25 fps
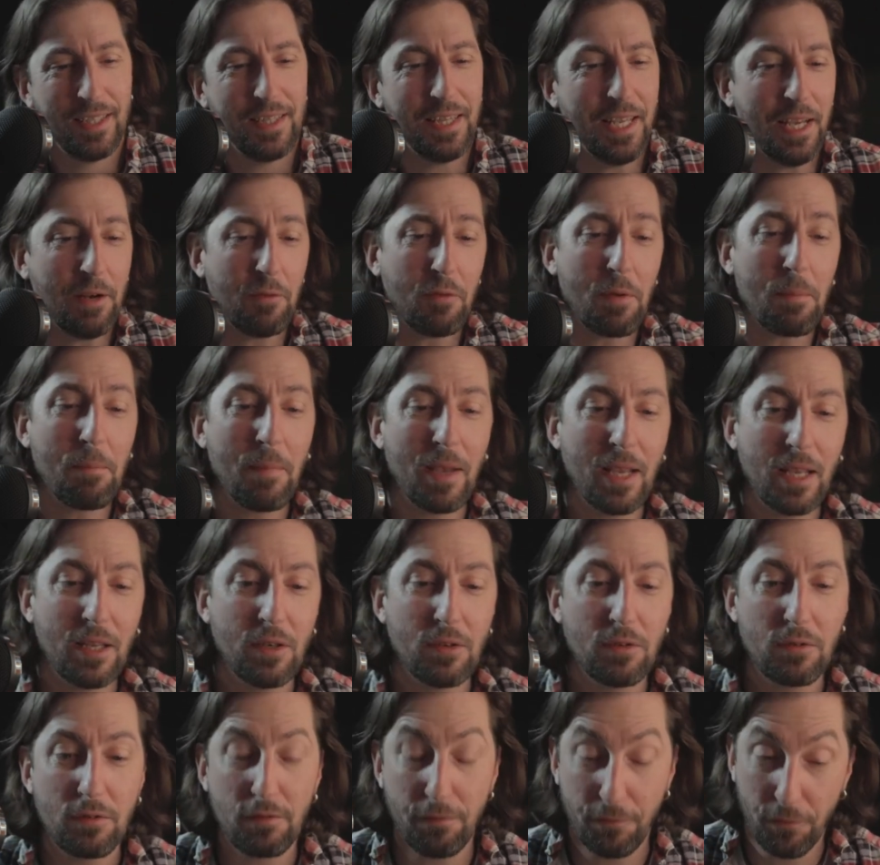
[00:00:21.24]
There
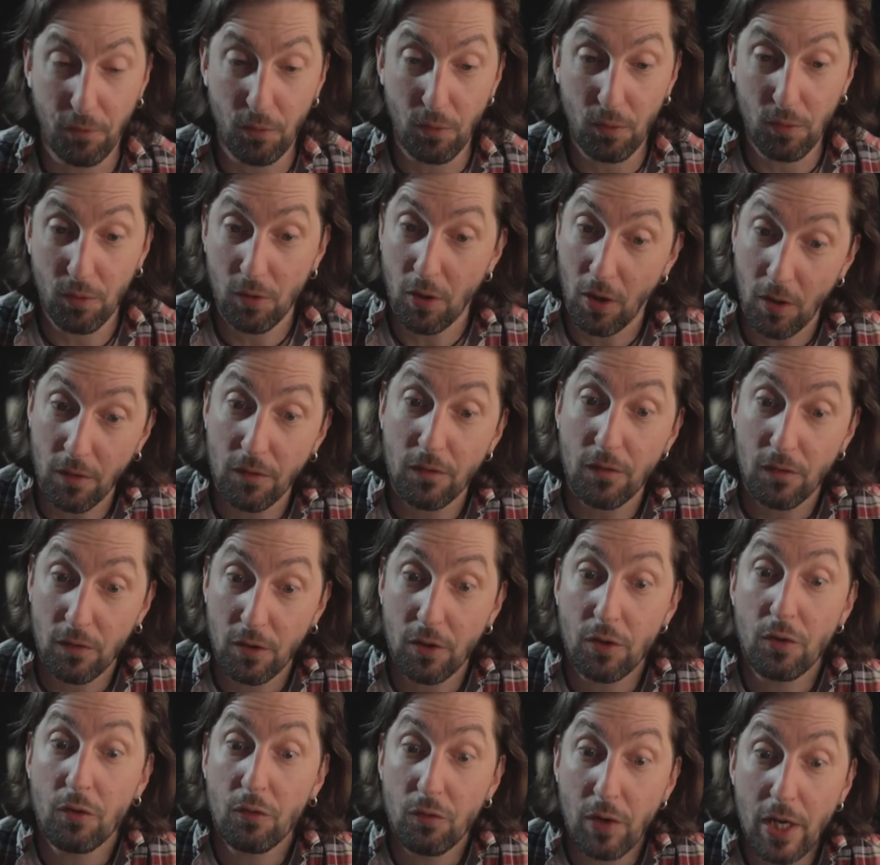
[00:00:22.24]
remained for
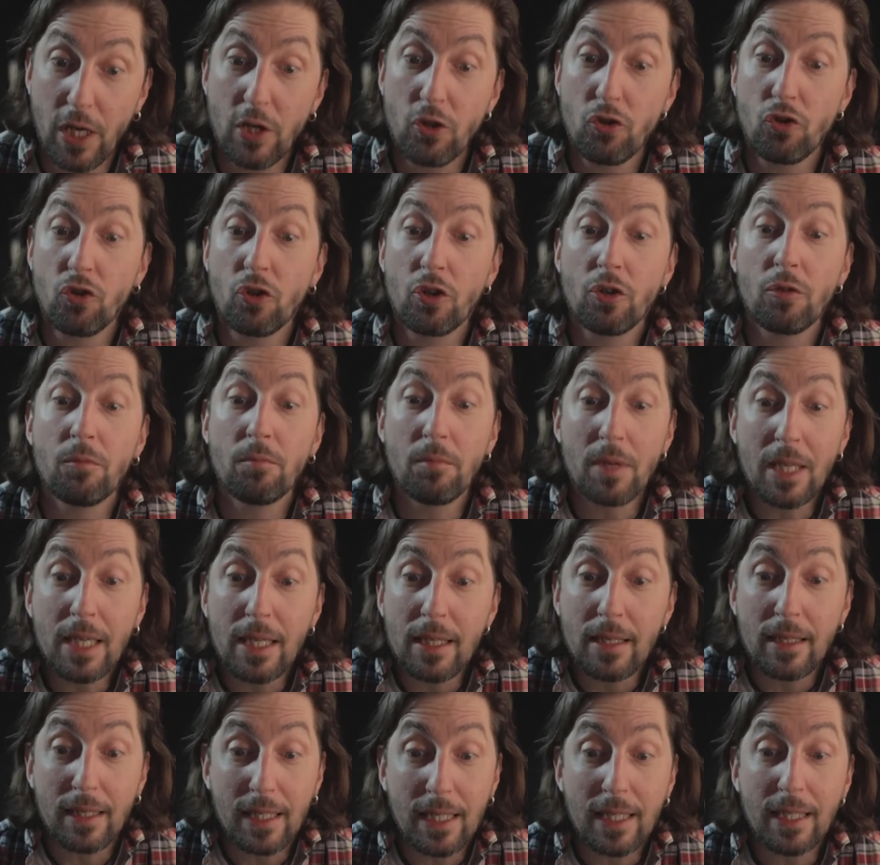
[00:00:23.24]
consideration
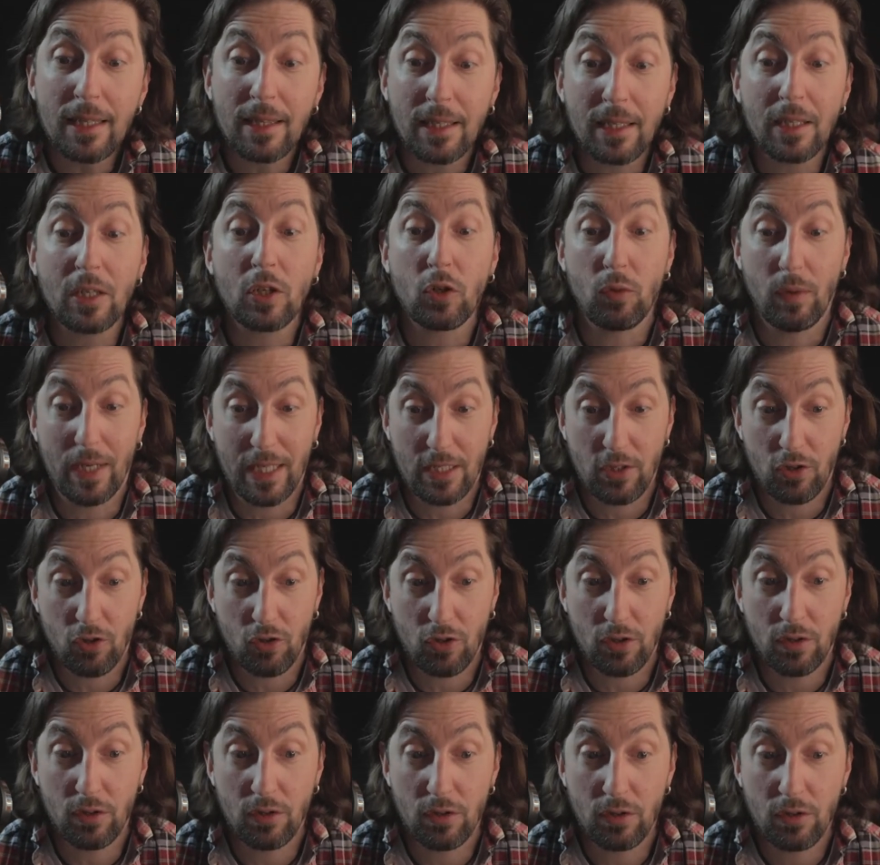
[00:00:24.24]
merely the
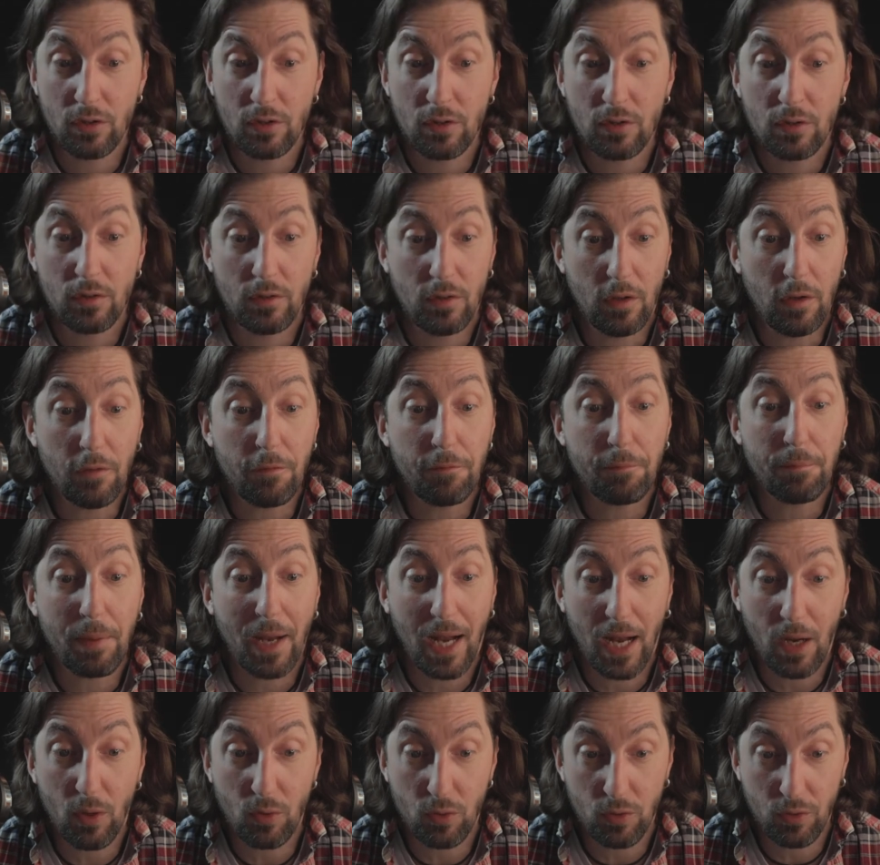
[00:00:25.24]
question of
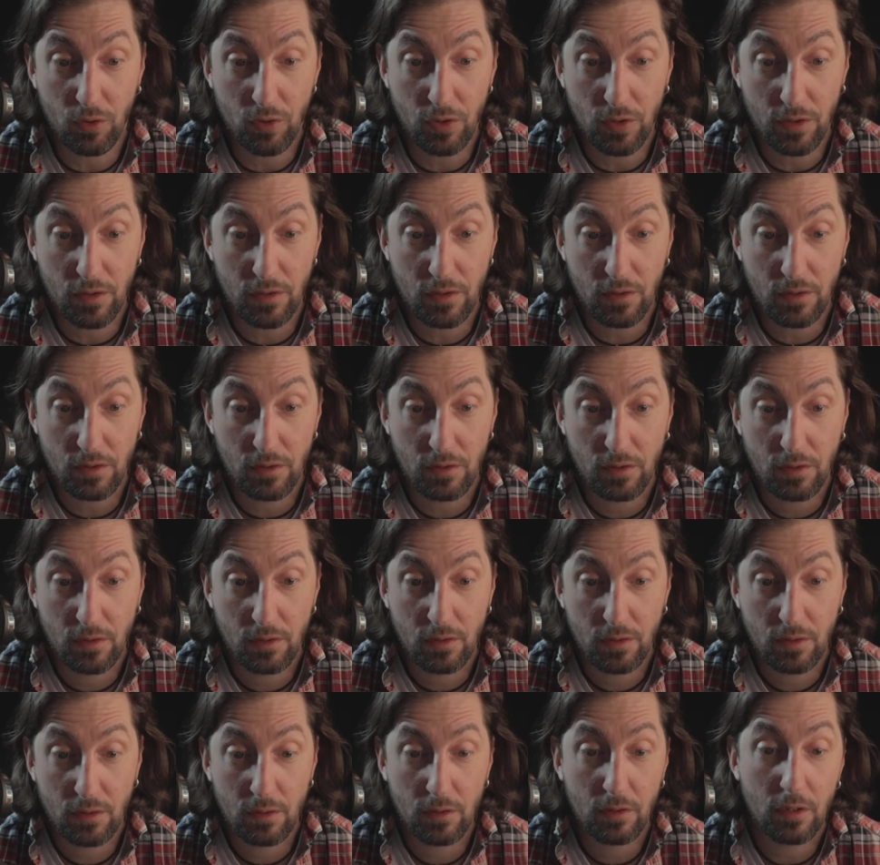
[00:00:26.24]
powders.
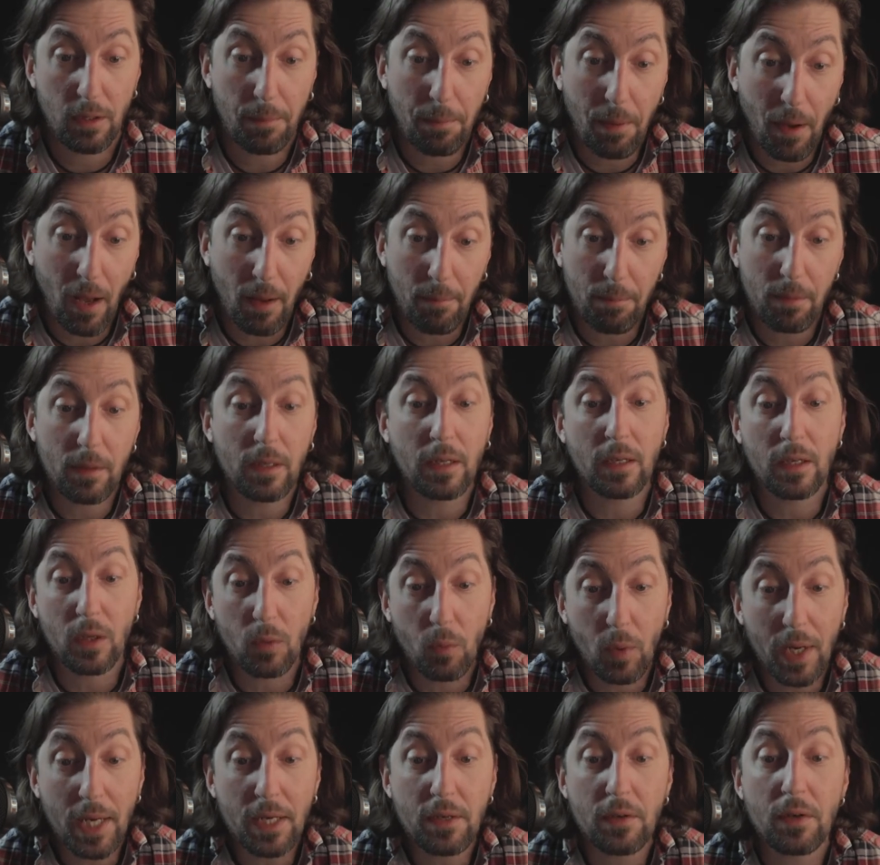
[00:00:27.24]
The public
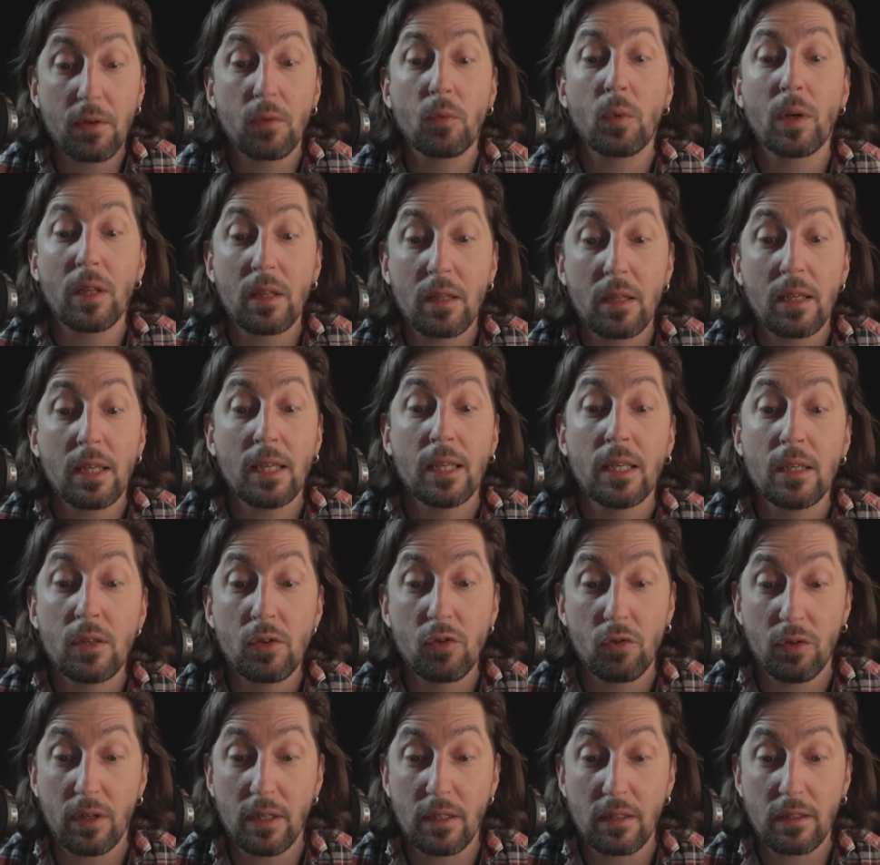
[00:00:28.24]
awaited with
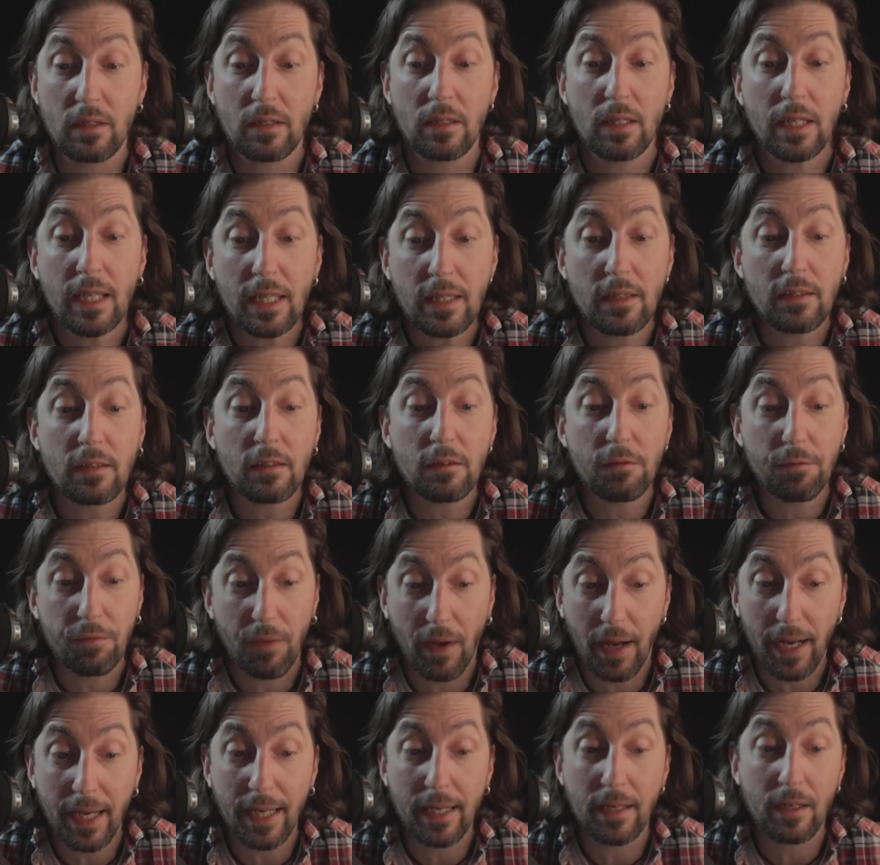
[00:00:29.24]
interest its
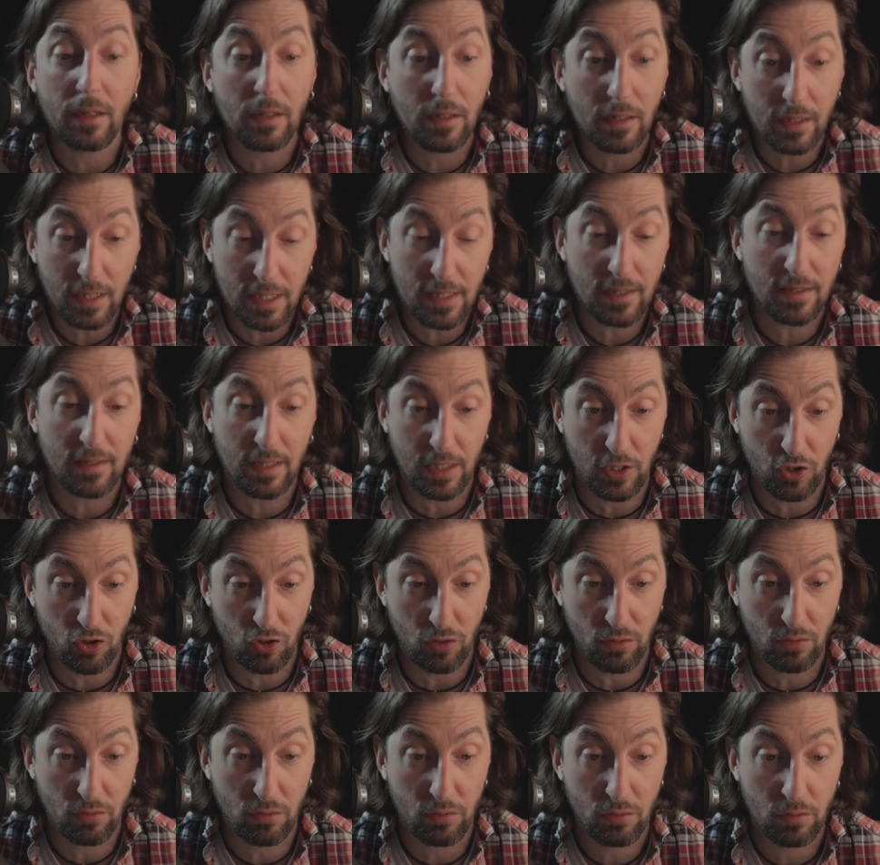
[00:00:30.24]
final
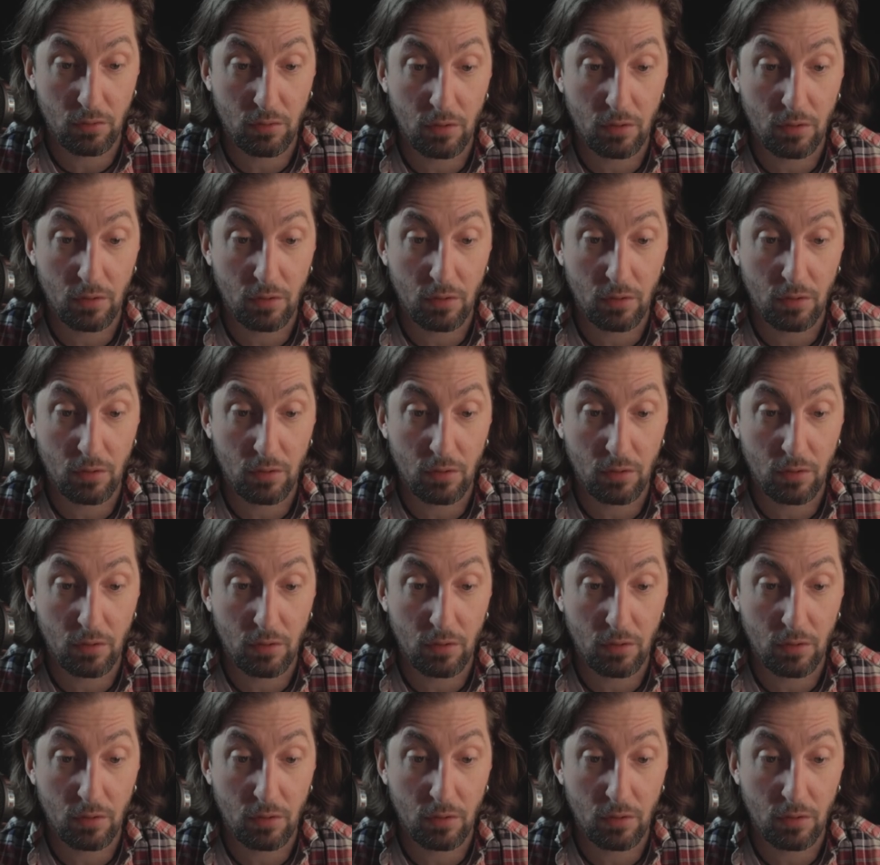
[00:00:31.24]
decision.